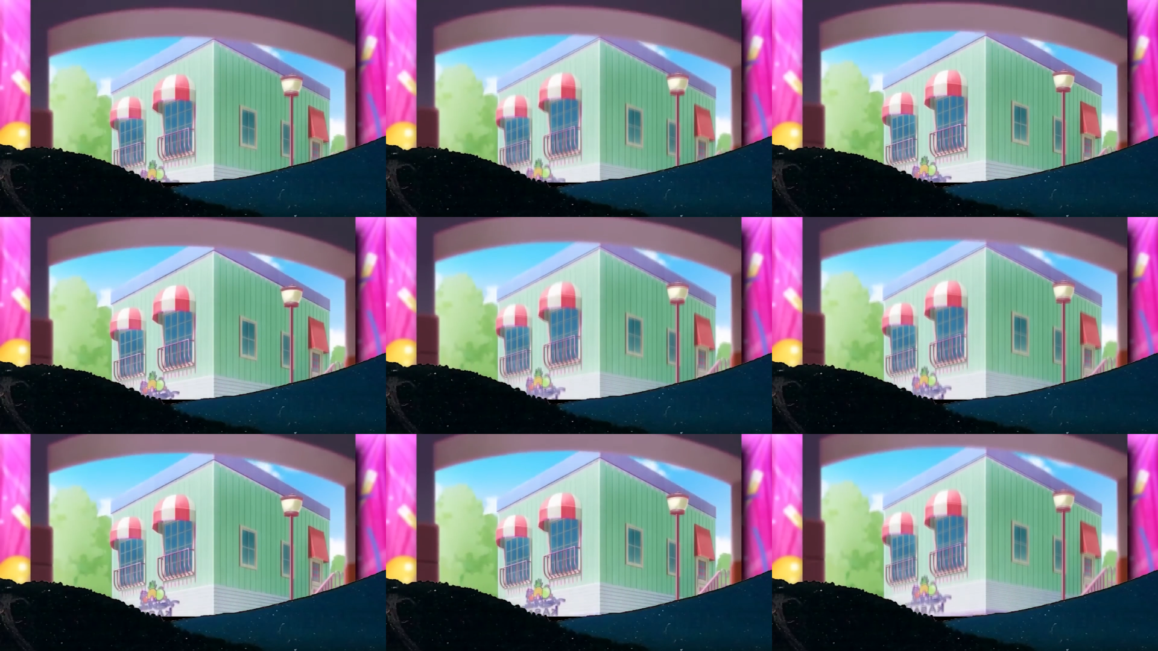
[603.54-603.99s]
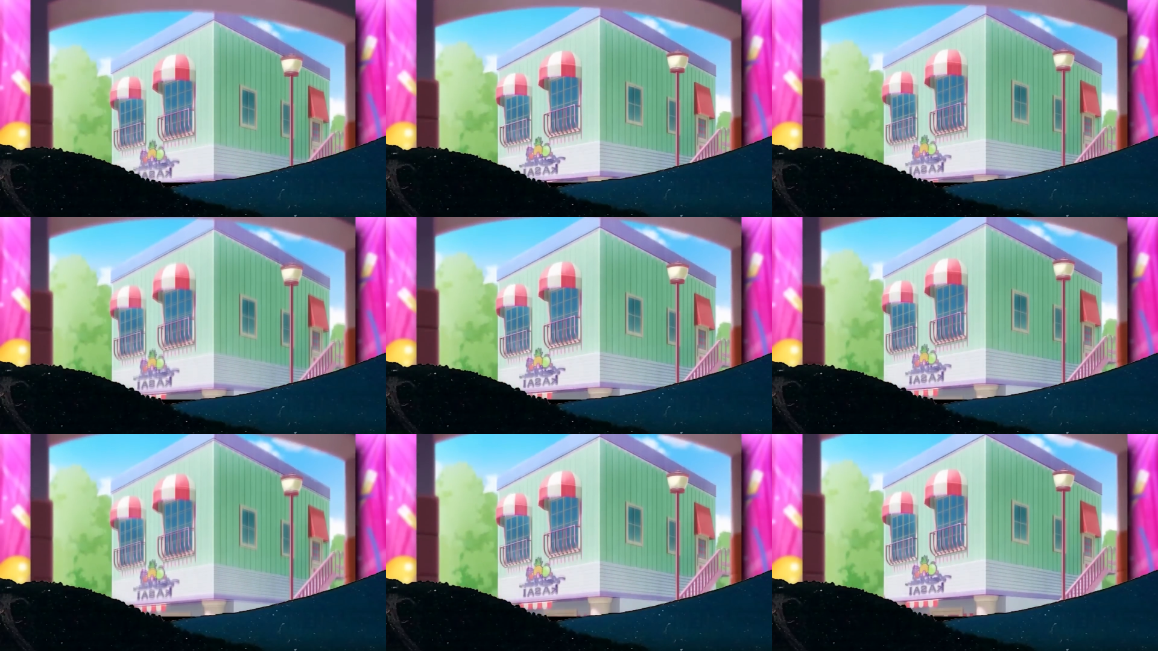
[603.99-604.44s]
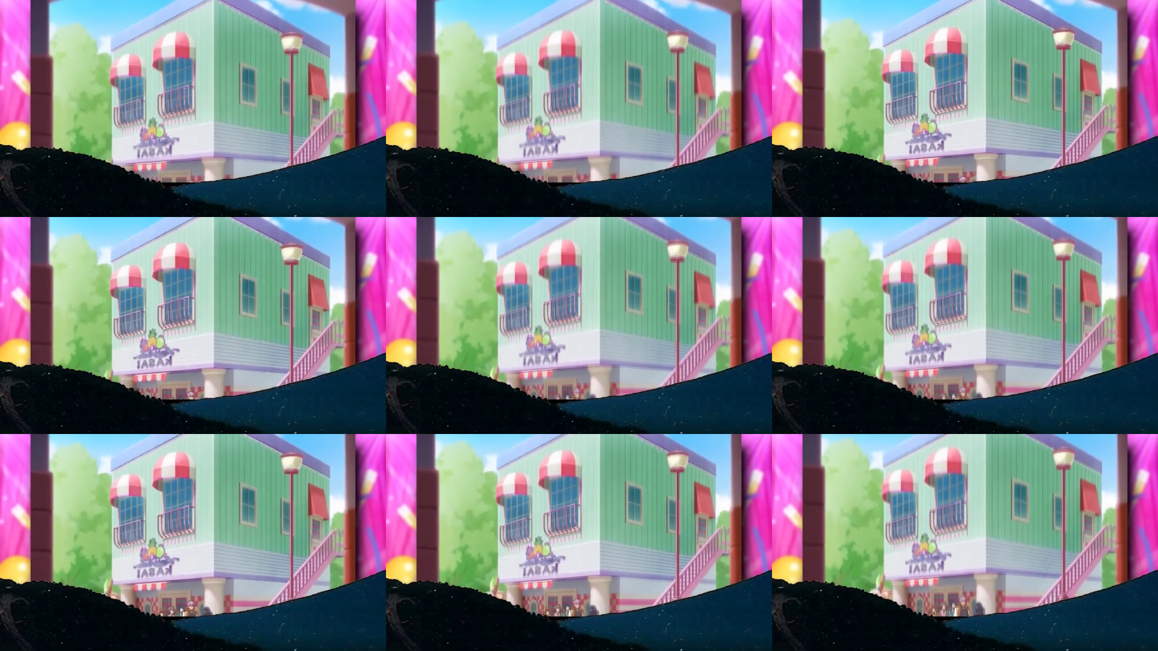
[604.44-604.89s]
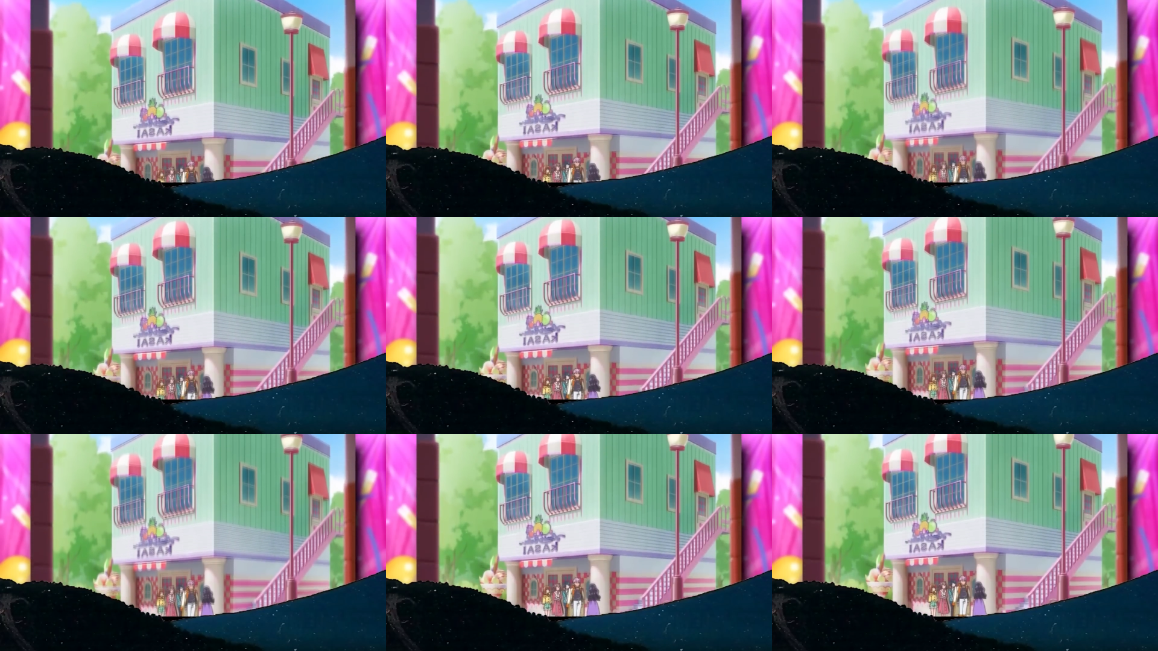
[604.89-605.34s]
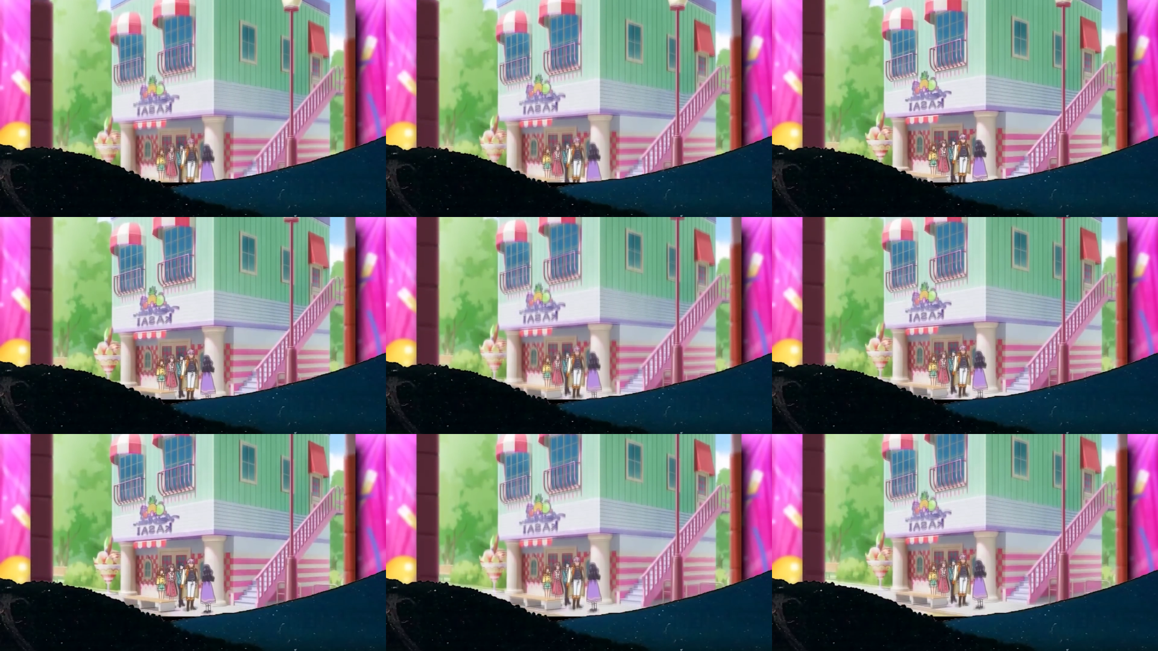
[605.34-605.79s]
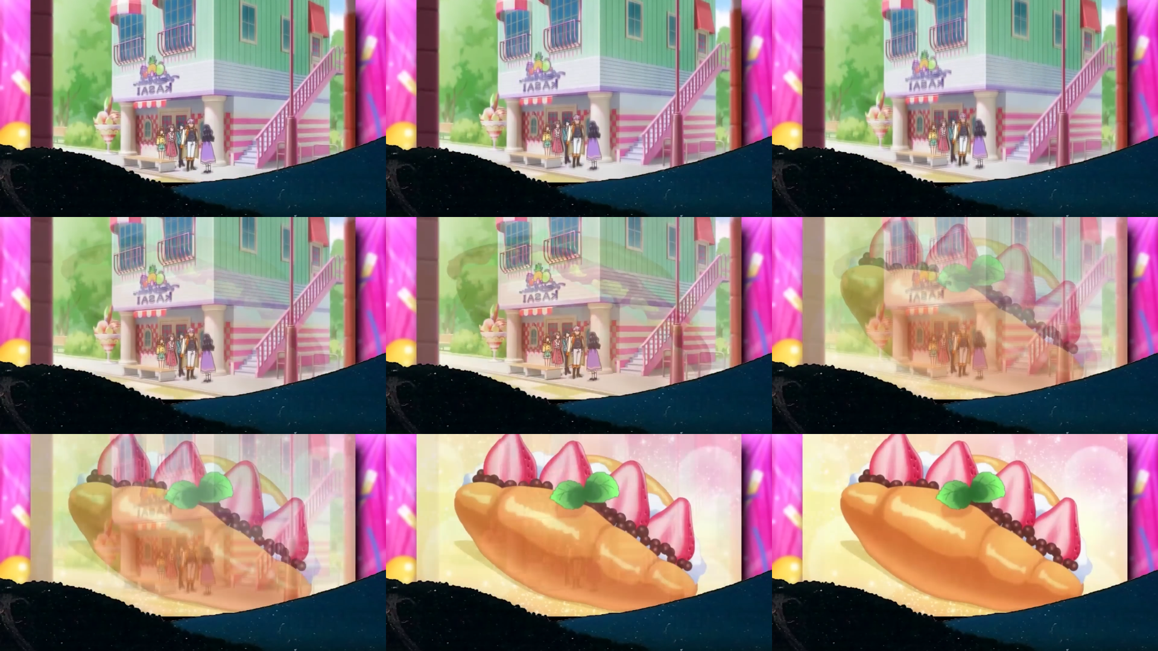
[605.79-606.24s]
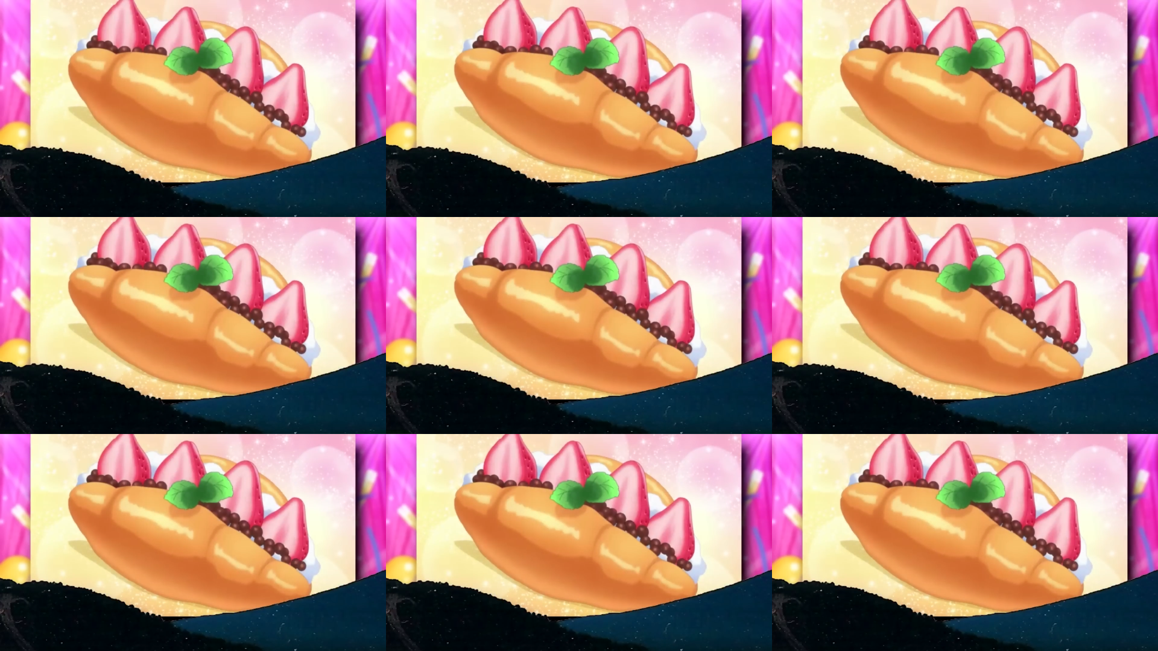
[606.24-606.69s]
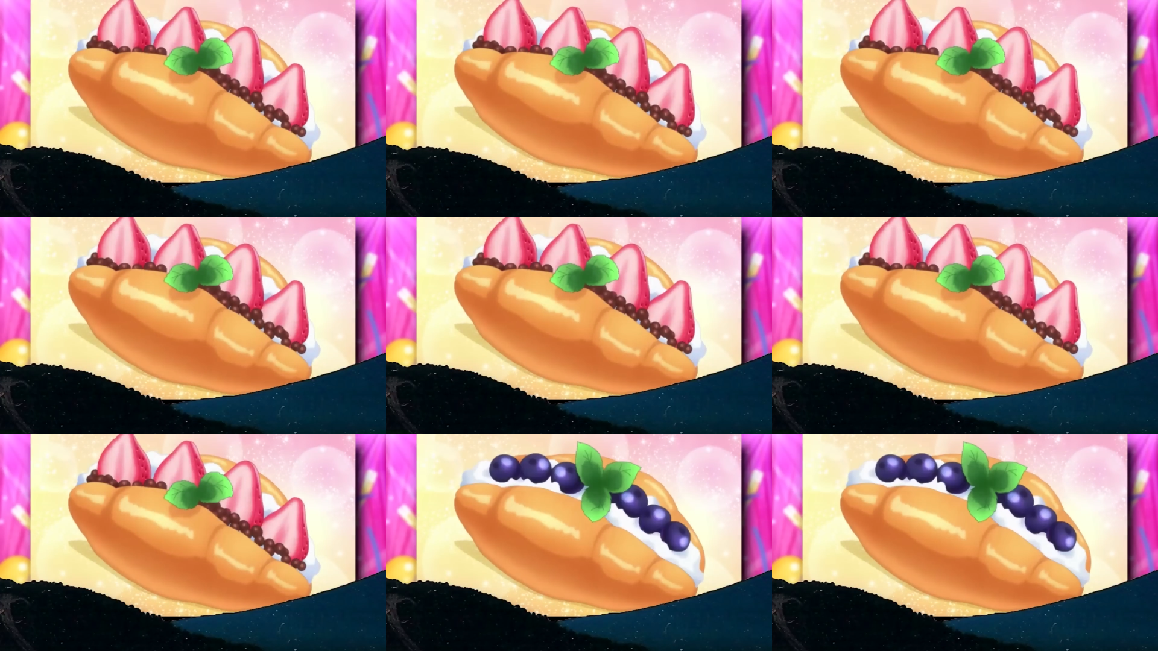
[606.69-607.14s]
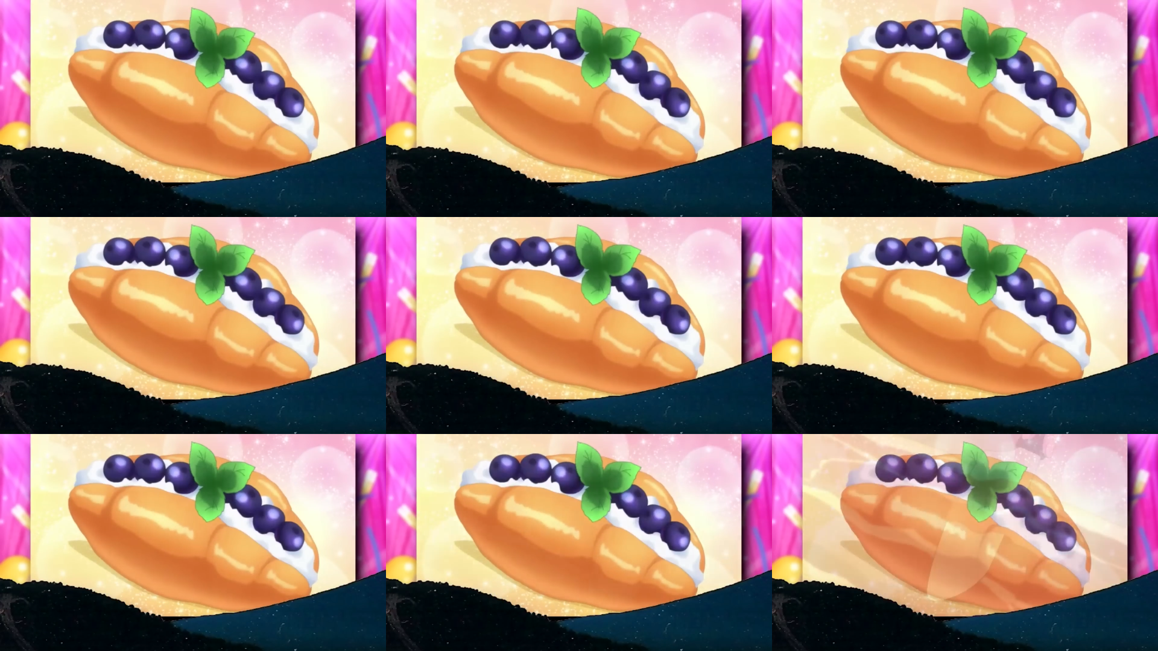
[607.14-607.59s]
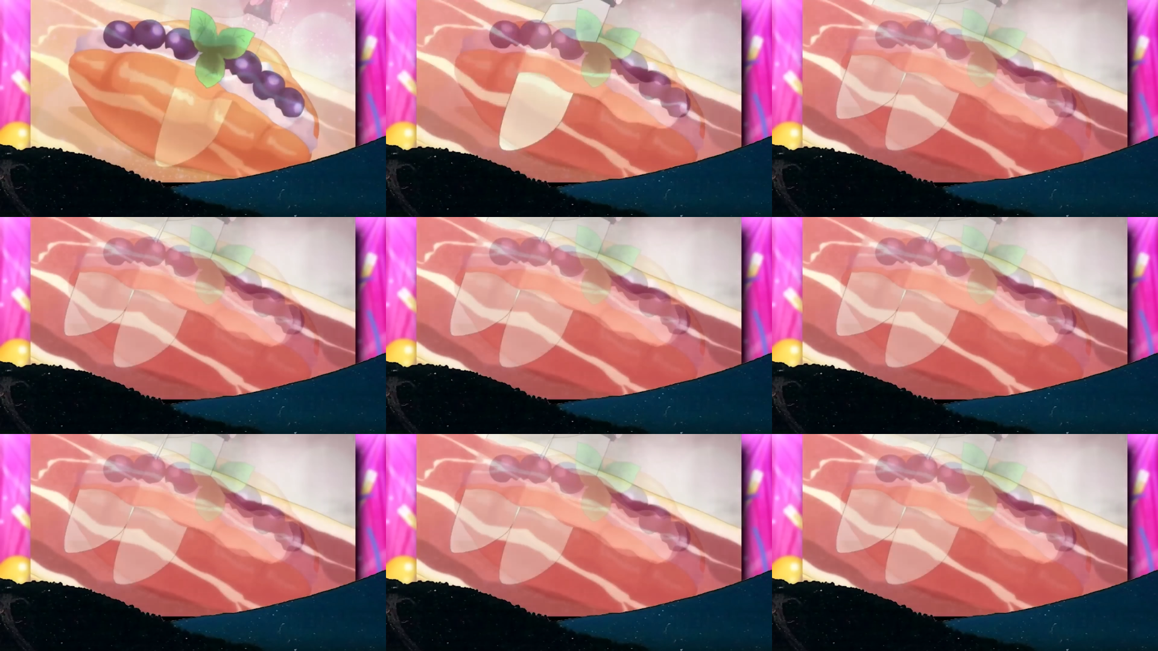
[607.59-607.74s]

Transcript: Nobody's mouth can be seen.